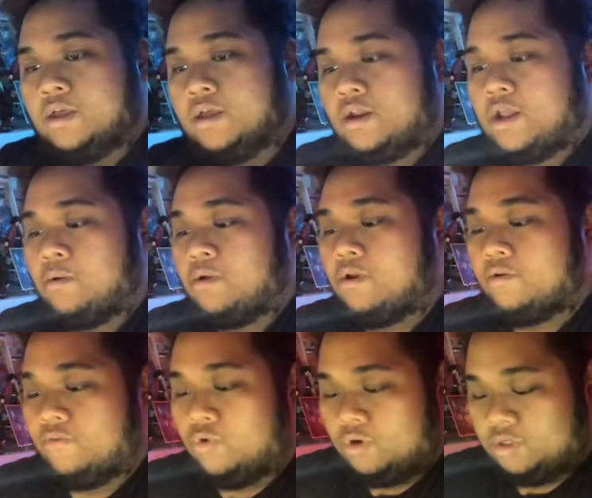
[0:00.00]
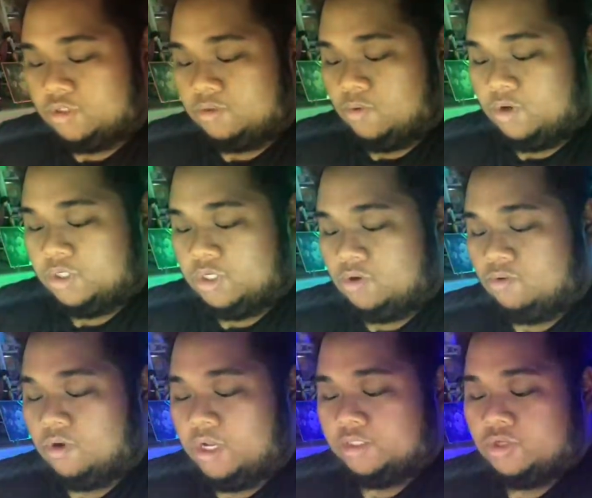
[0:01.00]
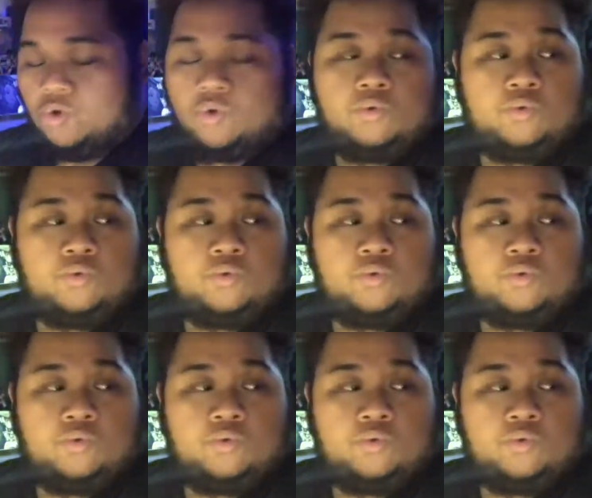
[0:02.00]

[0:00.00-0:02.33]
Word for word: Now we're looking for Sword and Shield, let's go.